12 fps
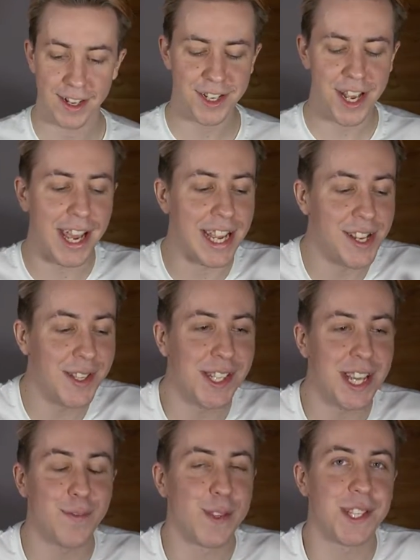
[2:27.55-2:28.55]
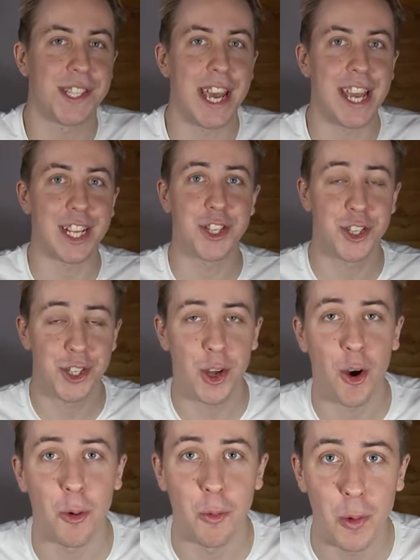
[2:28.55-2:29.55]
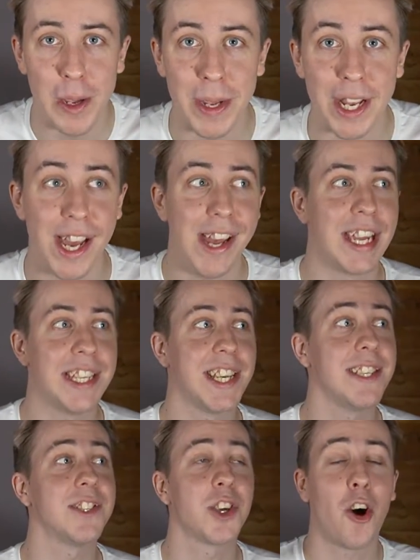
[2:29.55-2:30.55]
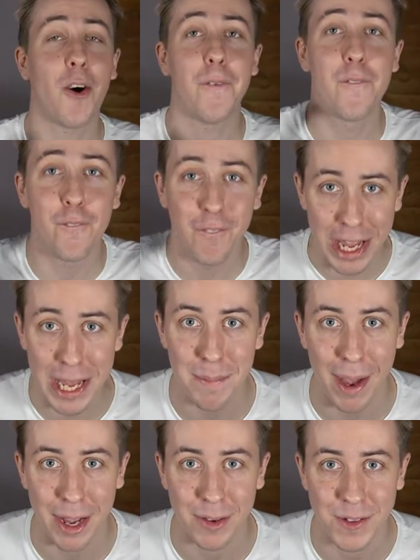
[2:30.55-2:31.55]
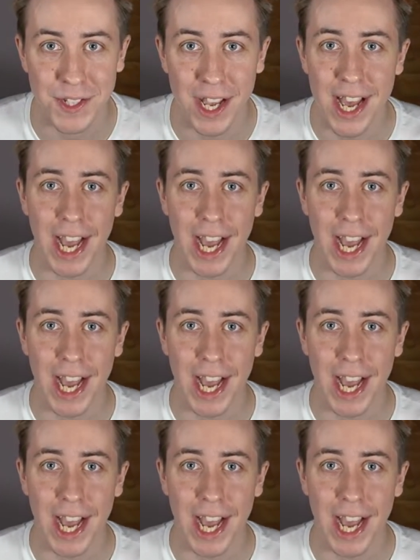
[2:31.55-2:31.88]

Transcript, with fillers: And yeah, he doesn't even say it's just hot women, he says it's hot females.